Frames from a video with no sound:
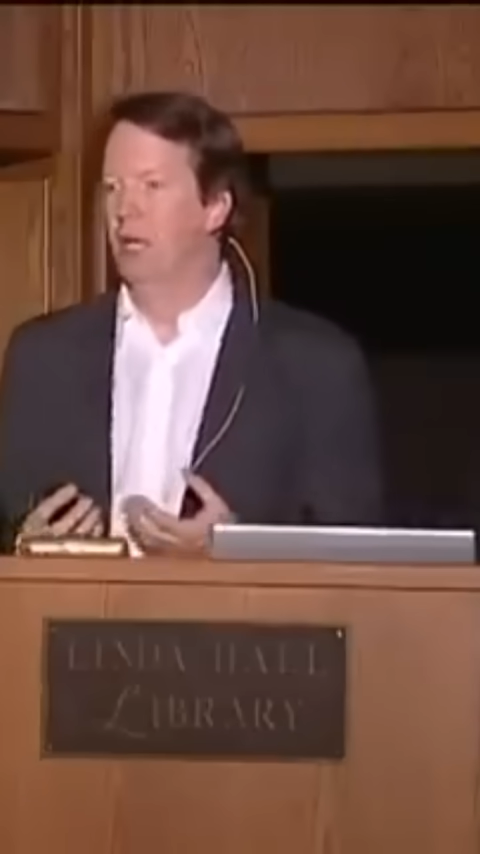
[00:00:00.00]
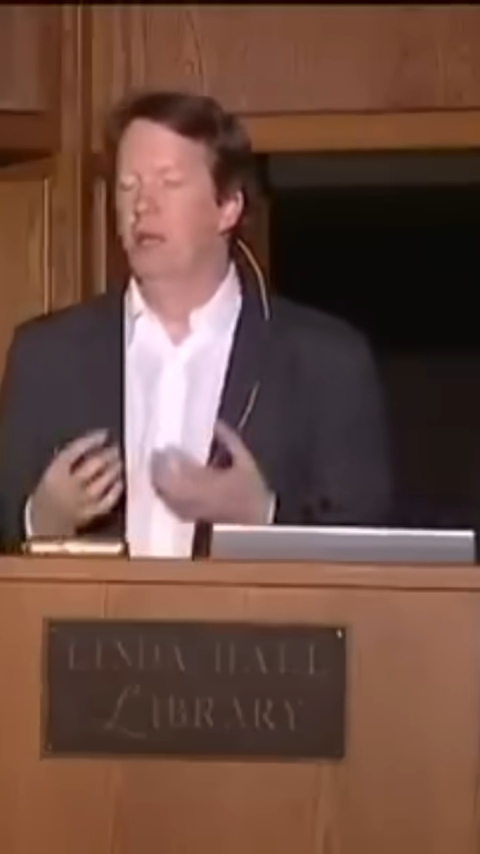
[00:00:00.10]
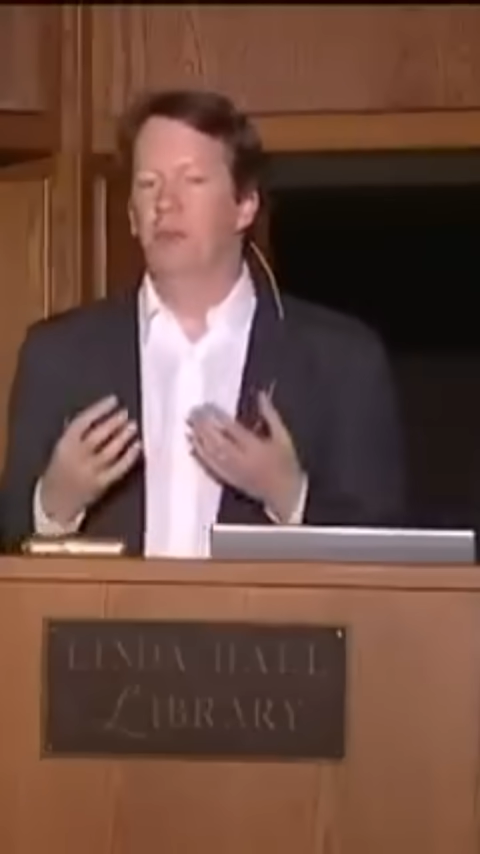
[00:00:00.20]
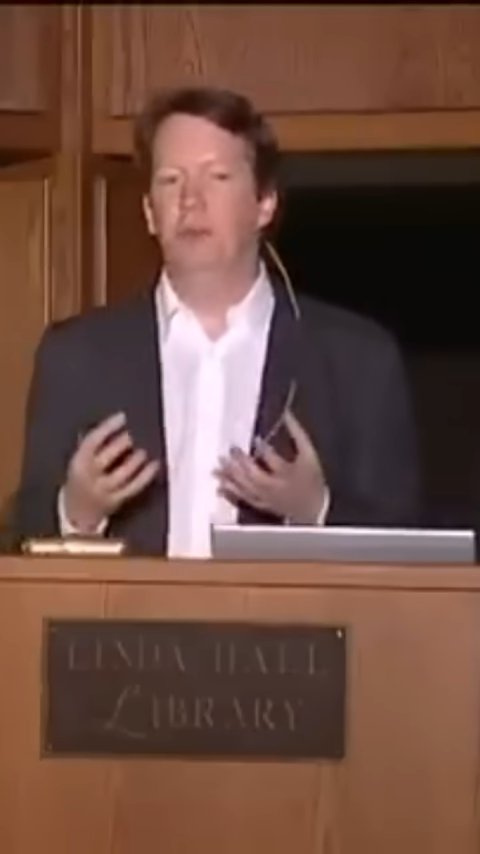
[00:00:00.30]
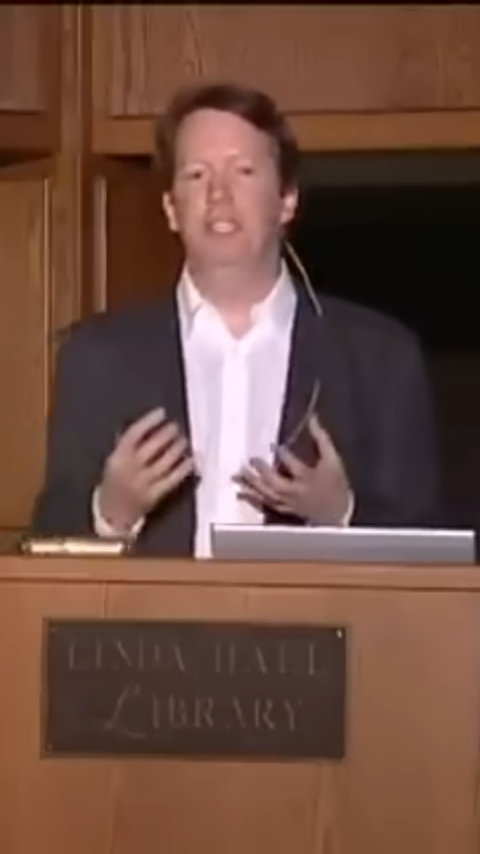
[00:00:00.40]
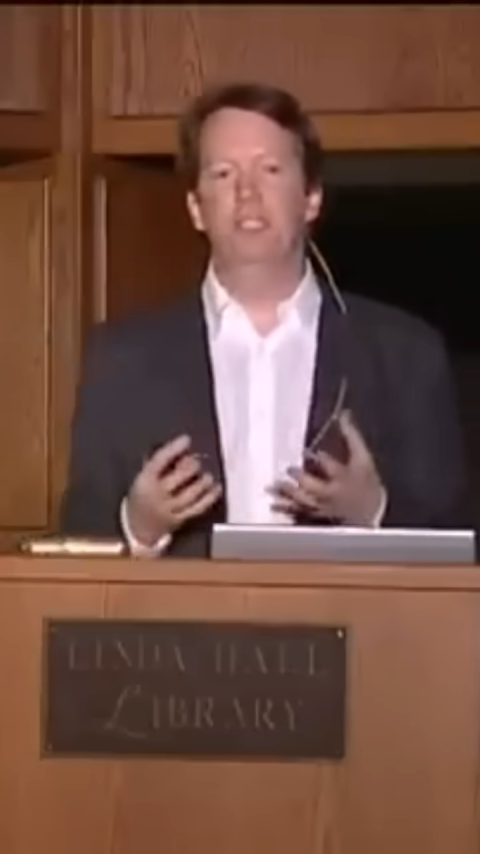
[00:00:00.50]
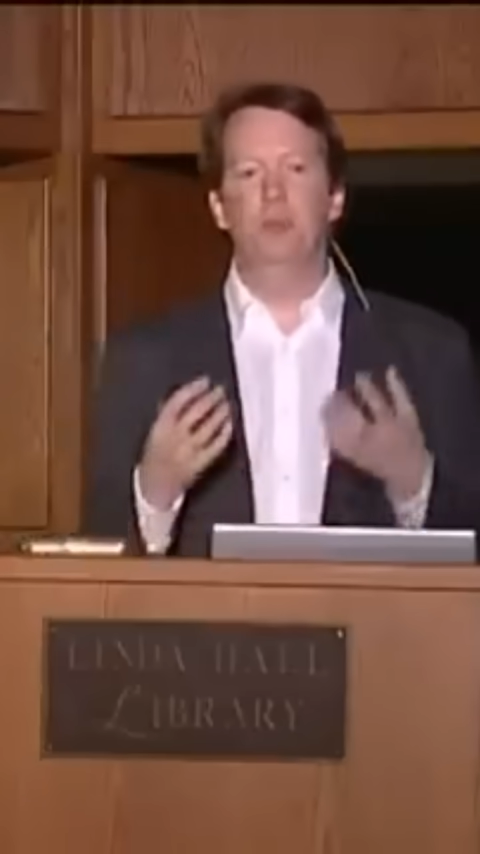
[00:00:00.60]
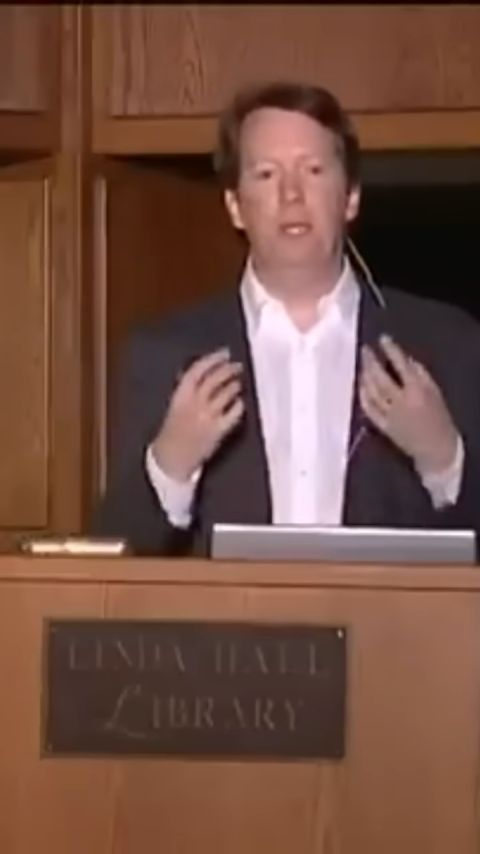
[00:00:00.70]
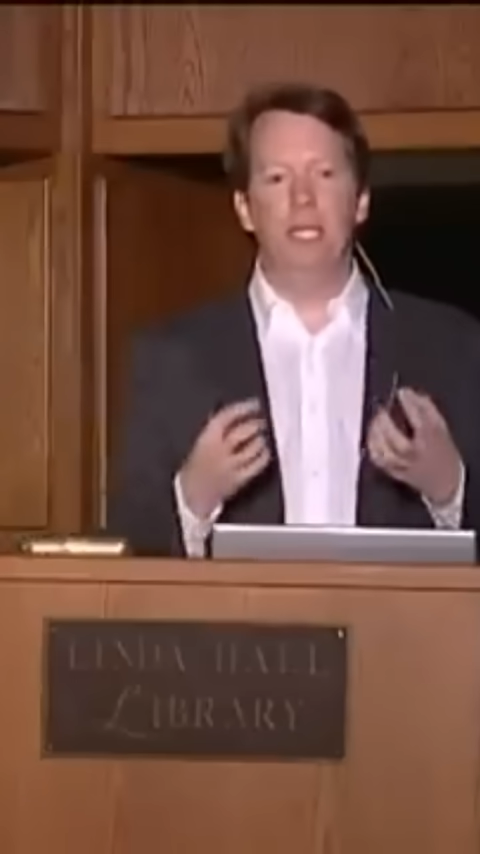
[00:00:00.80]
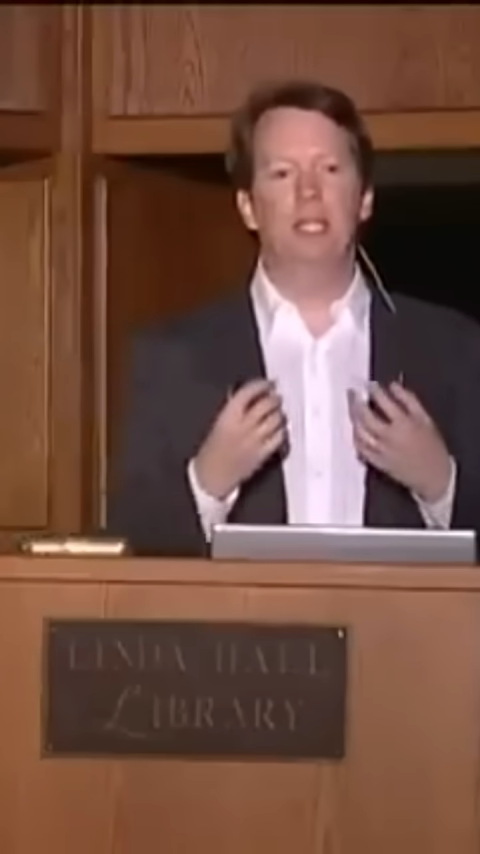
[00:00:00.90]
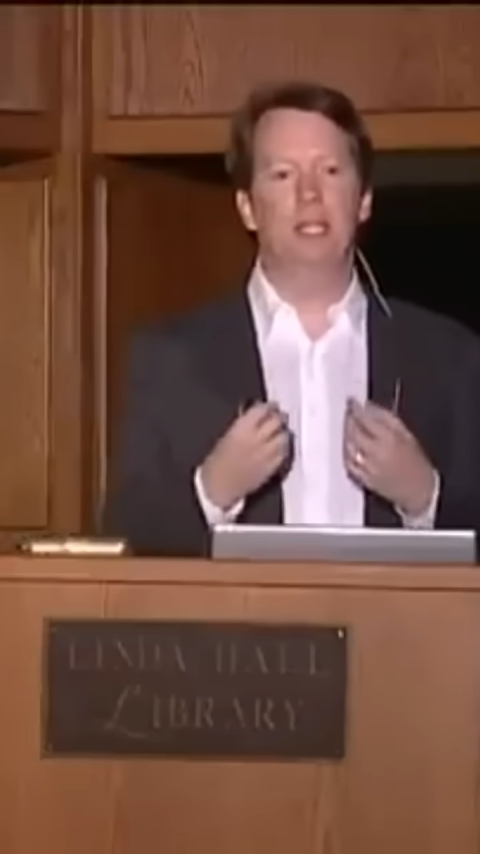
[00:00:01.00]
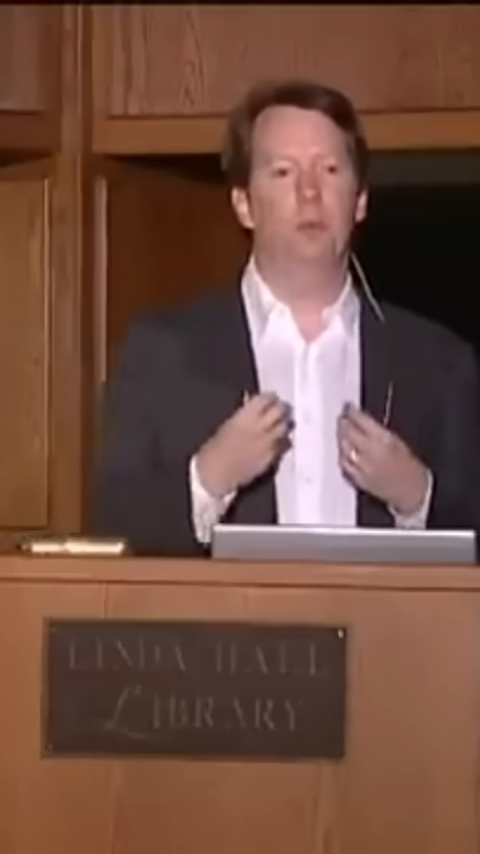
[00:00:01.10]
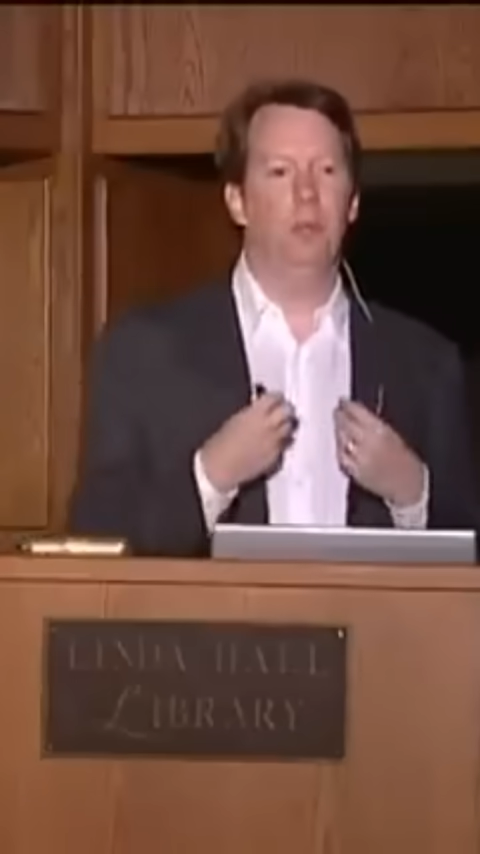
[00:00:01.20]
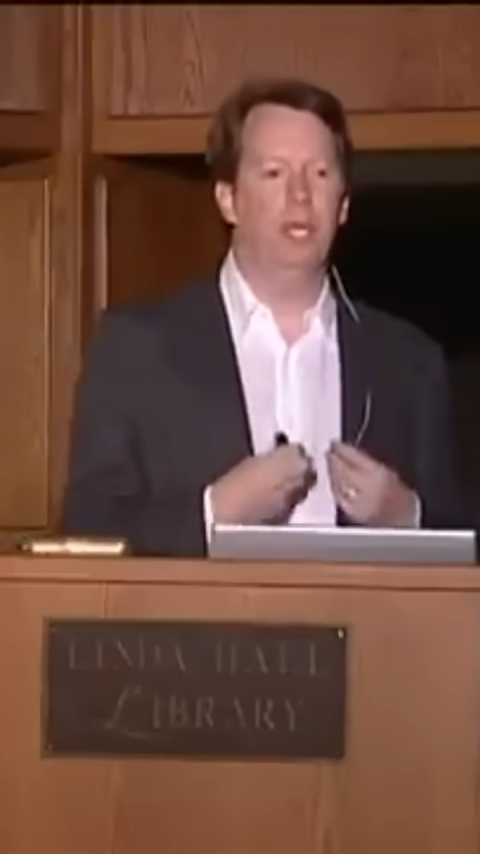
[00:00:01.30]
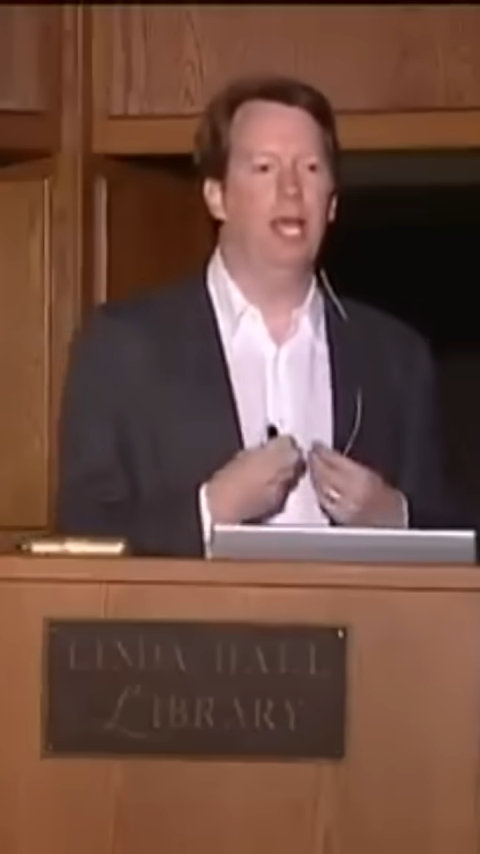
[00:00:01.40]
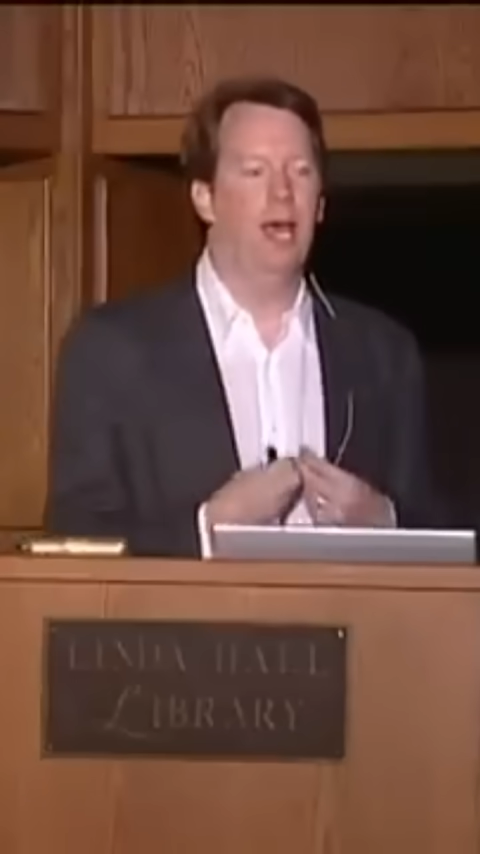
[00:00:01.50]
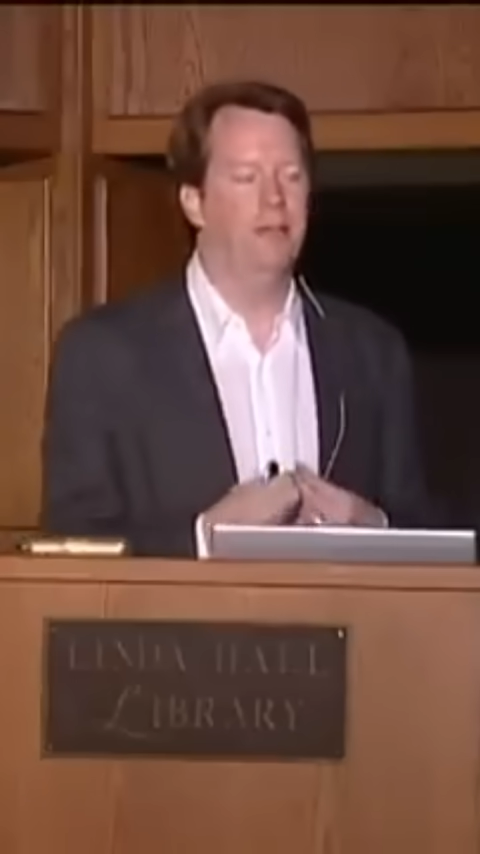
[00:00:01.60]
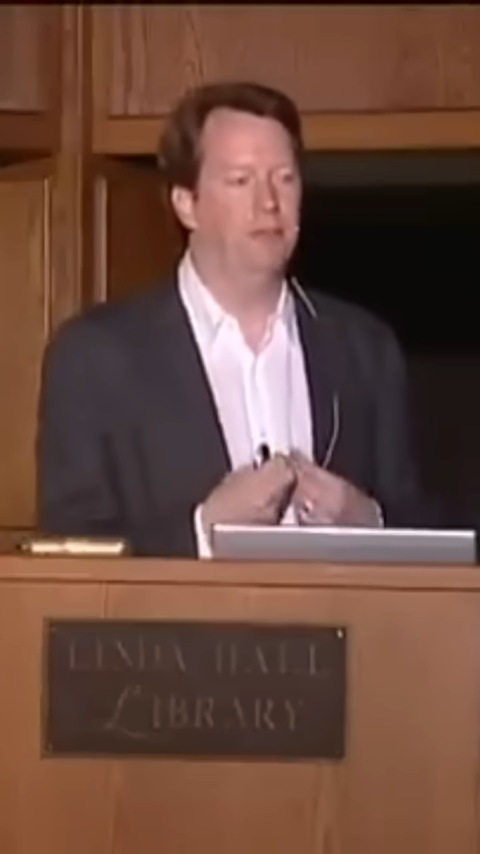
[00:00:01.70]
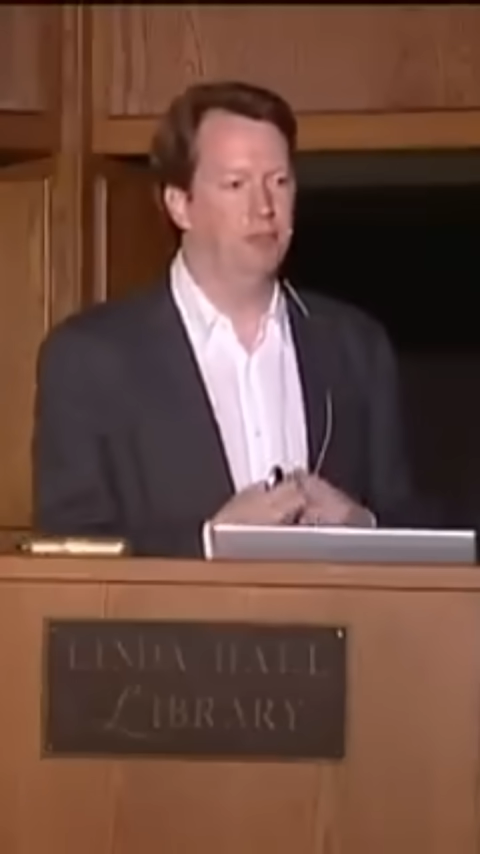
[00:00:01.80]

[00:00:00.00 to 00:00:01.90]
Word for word: The reason we think we have